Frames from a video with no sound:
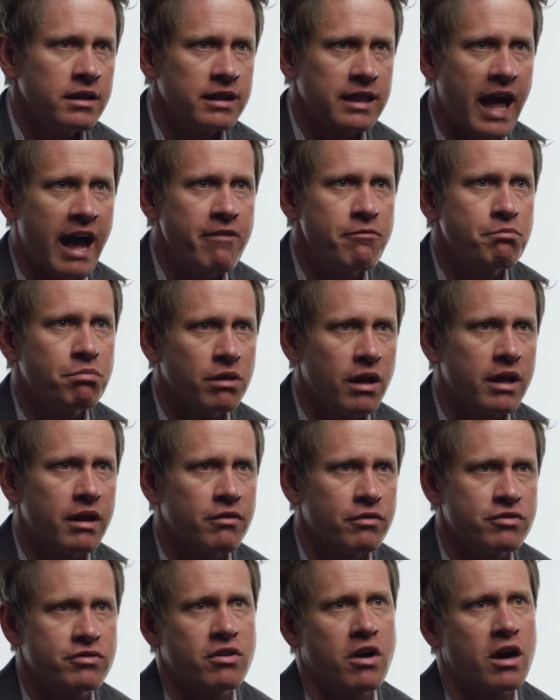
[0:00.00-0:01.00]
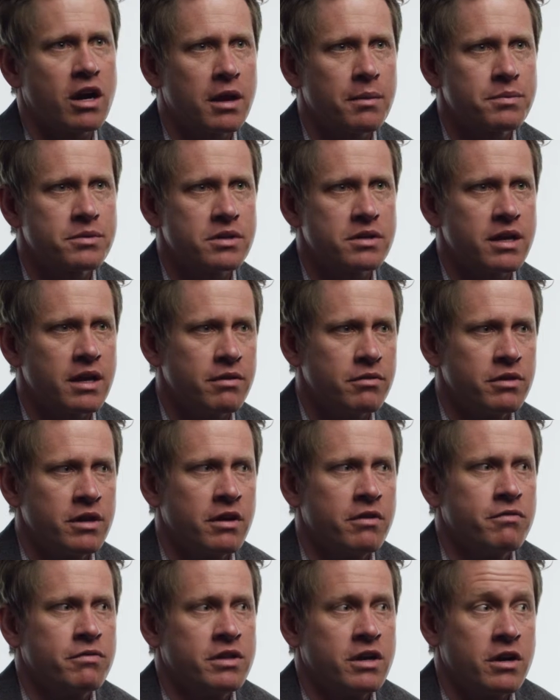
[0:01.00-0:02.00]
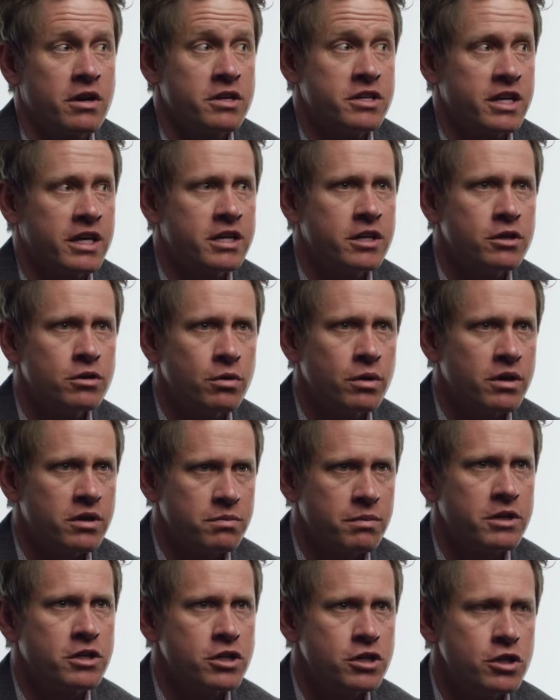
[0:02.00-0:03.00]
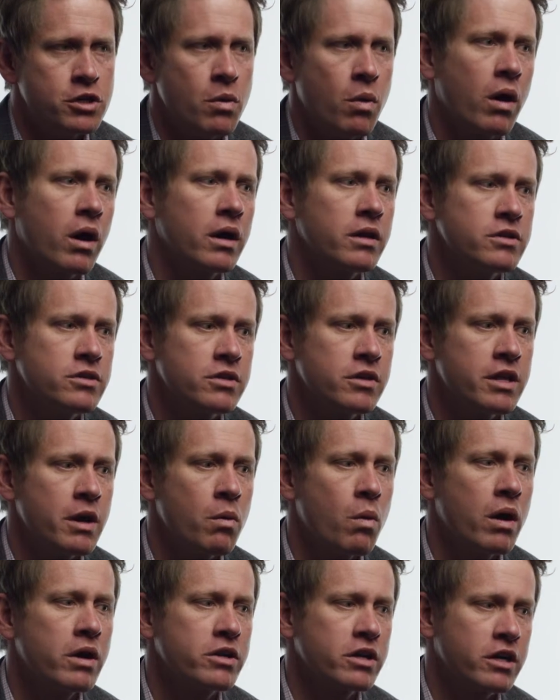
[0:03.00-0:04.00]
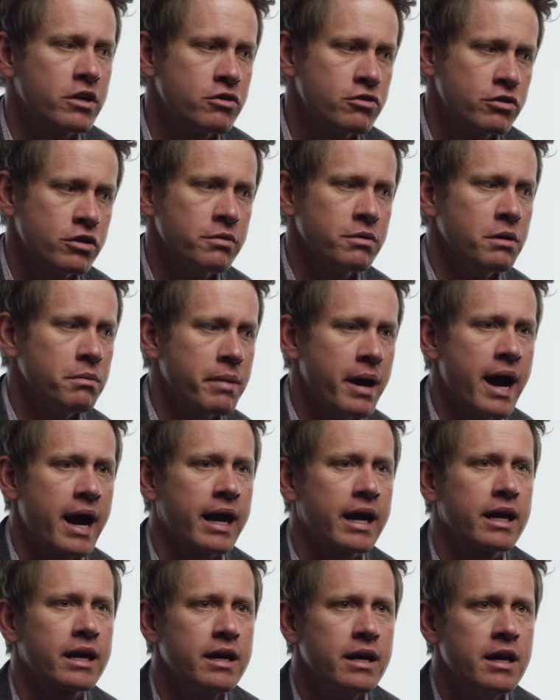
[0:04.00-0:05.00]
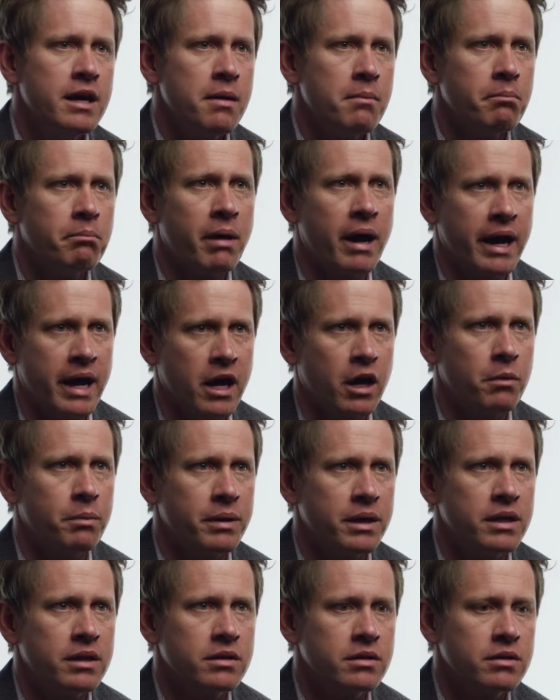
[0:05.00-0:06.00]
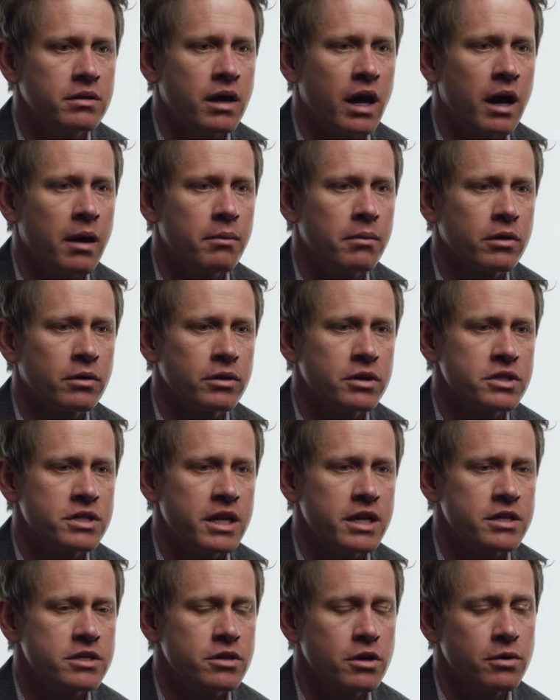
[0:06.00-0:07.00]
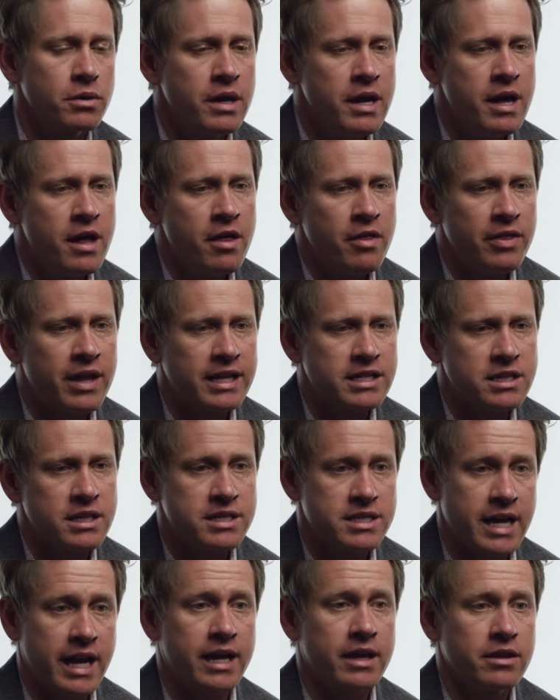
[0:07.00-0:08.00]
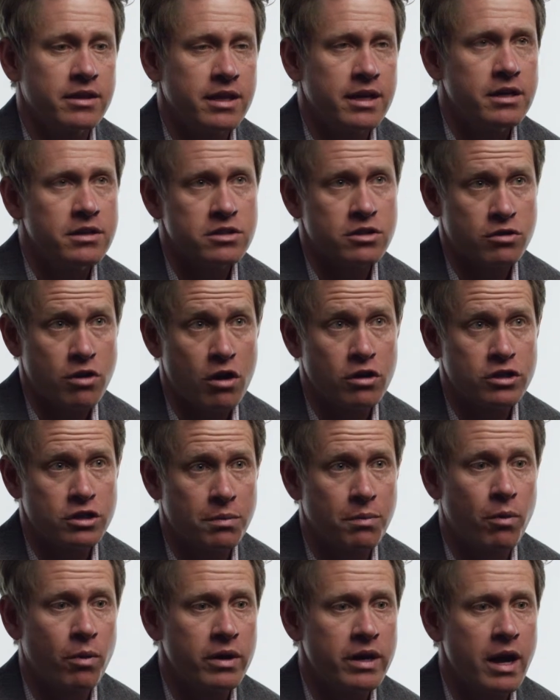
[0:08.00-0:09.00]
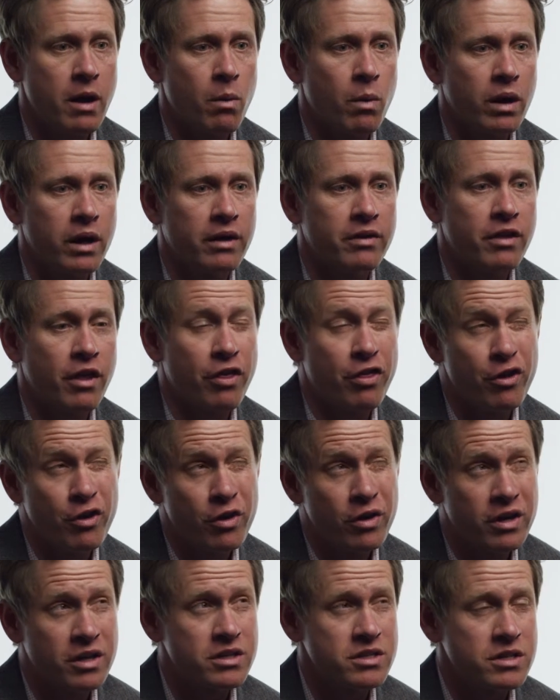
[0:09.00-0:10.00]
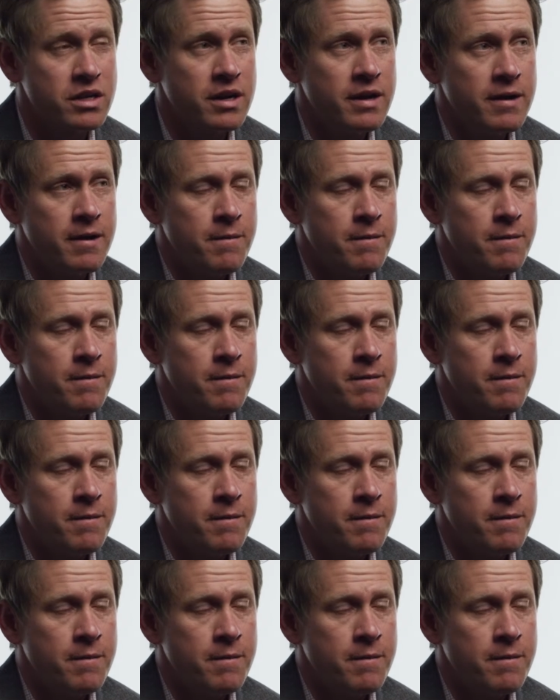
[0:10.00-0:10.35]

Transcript: lifeblood of startups, and they they're they're addicted to it as much as you are, and so they want to contribute back by helping um, early stage. So that's the second thing: strong support network, and the third is